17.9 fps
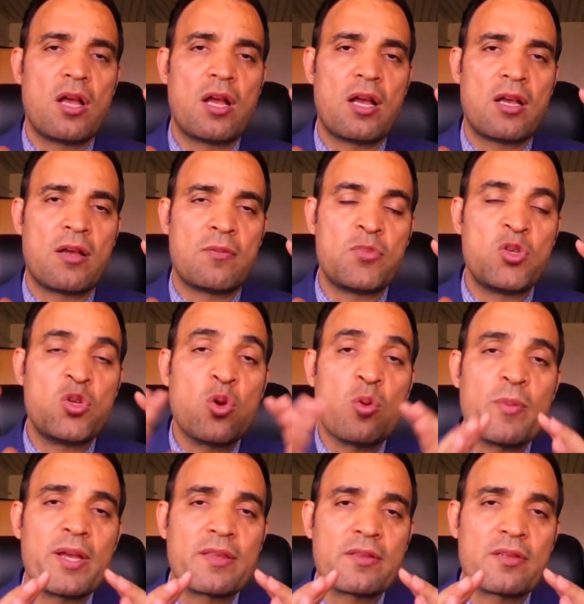
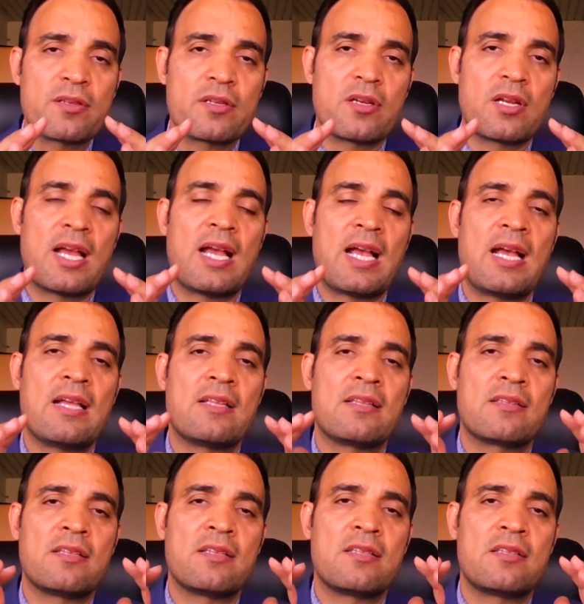myometer,
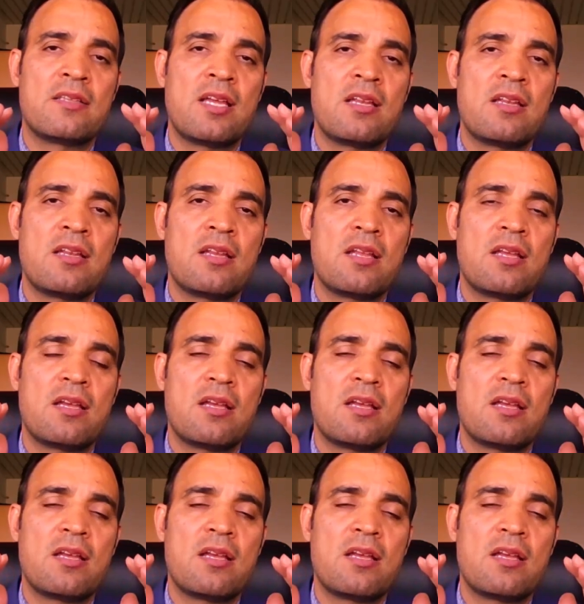and then